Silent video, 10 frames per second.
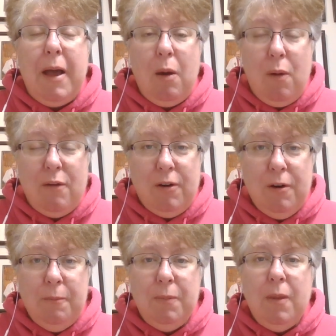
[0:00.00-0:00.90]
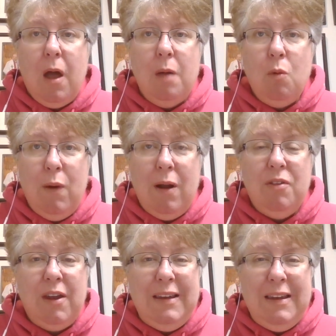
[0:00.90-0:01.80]
However, I'm
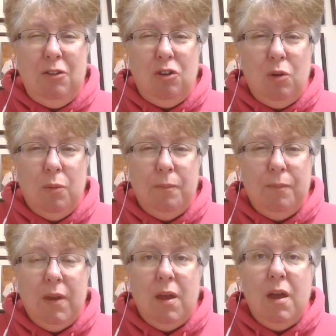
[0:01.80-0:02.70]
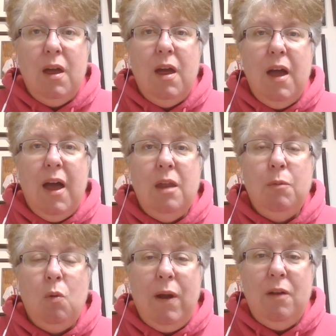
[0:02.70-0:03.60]
aware that I need to. And
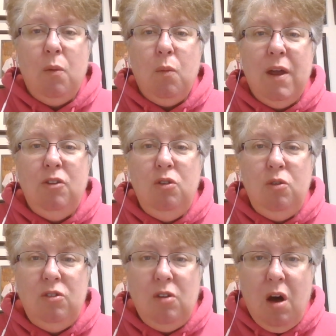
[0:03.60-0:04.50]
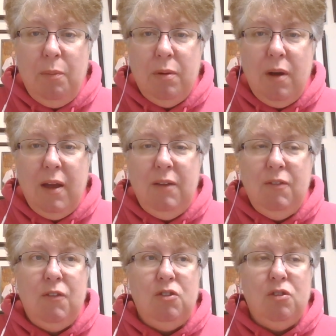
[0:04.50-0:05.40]
I'm aware that when I do stop,
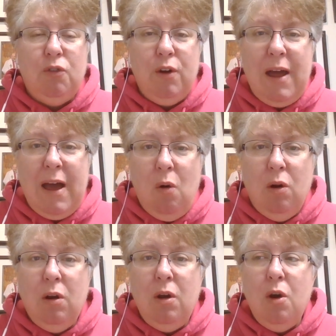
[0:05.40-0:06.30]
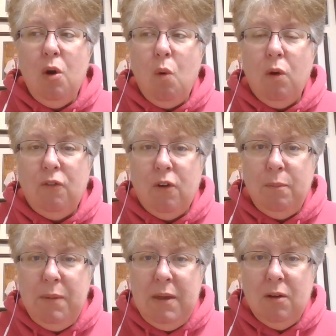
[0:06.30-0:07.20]
even if it's just for an hour or
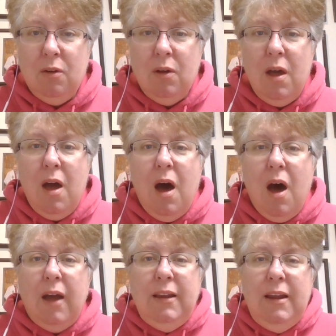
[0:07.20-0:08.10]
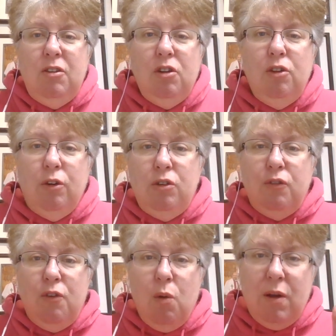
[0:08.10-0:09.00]
for a meal, I need to learn
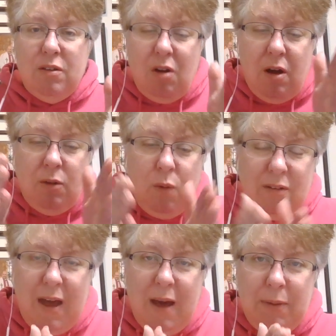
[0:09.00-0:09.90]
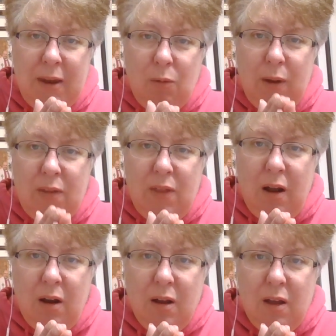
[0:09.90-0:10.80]
to focus on what's happening right
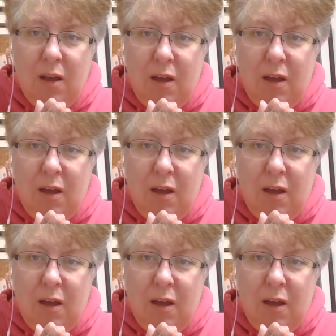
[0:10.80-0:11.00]
there.